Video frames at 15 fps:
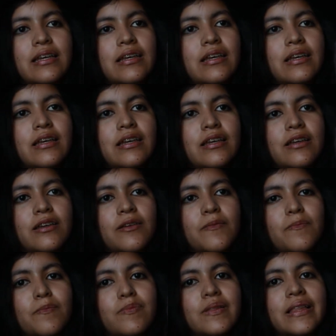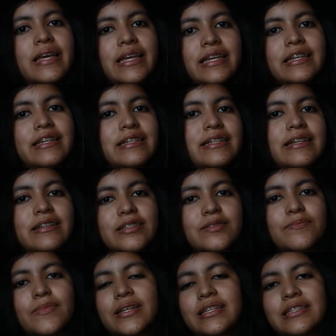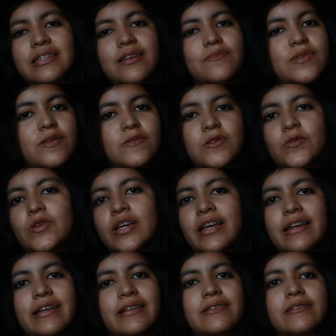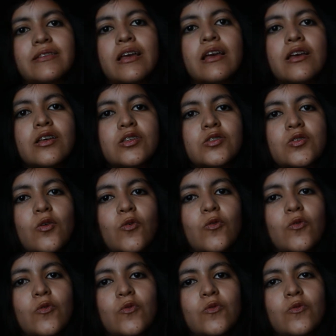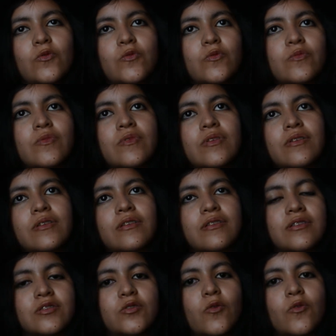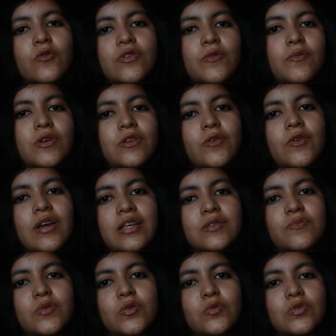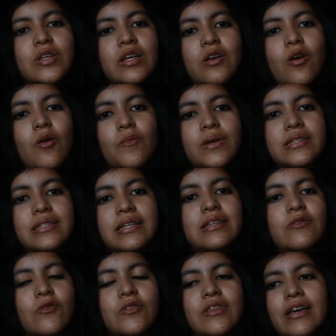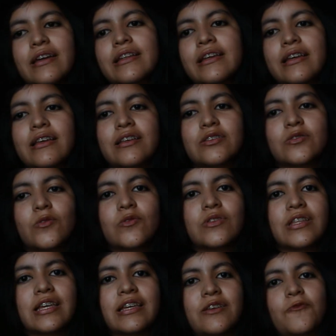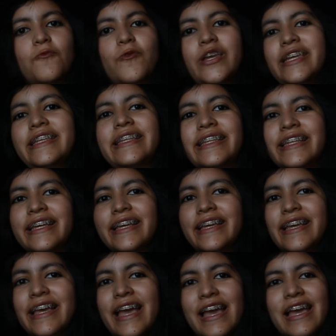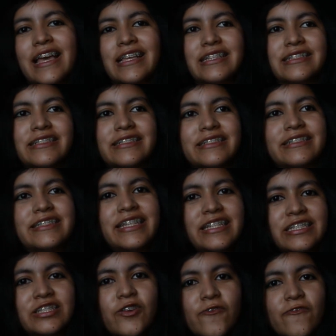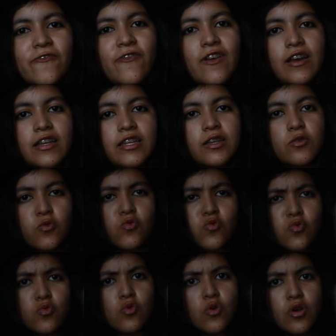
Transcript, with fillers: uh, play it as many times as you can. So so the video has views and comments and all that so they win and team fighting who